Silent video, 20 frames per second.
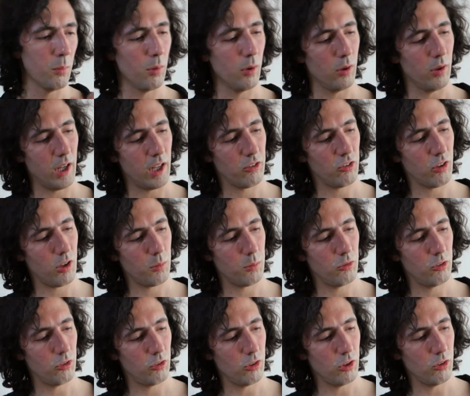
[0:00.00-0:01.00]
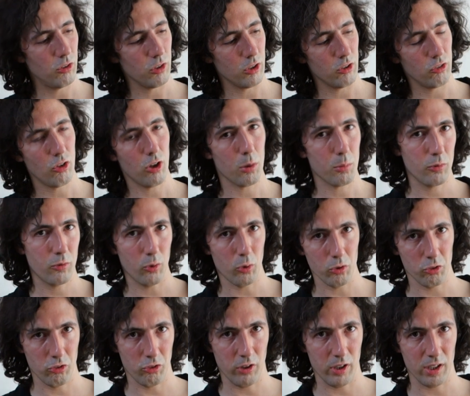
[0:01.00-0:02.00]
But as I'm just using the top
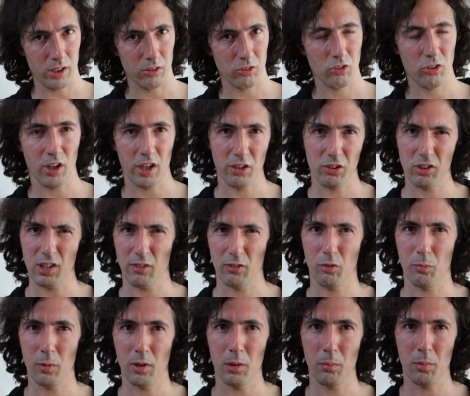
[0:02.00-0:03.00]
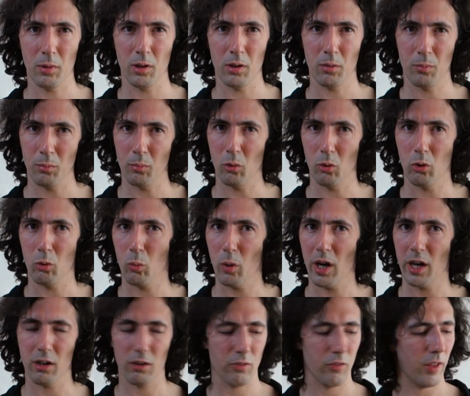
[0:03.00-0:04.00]
4 strings, I just have to be a bit more
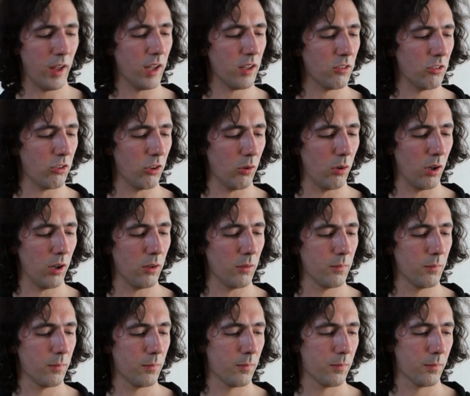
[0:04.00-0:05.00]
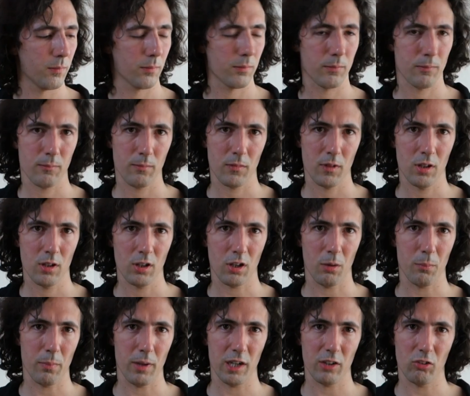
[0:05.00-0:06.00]
aware of that, so I'll
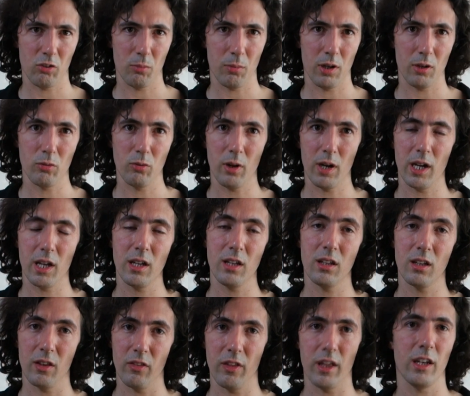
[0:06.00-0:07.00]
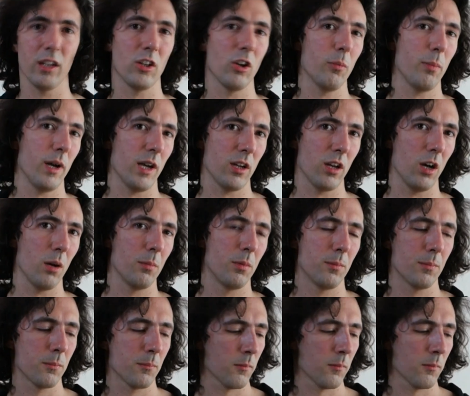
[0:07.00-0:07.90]
come back to my Re and then go back up.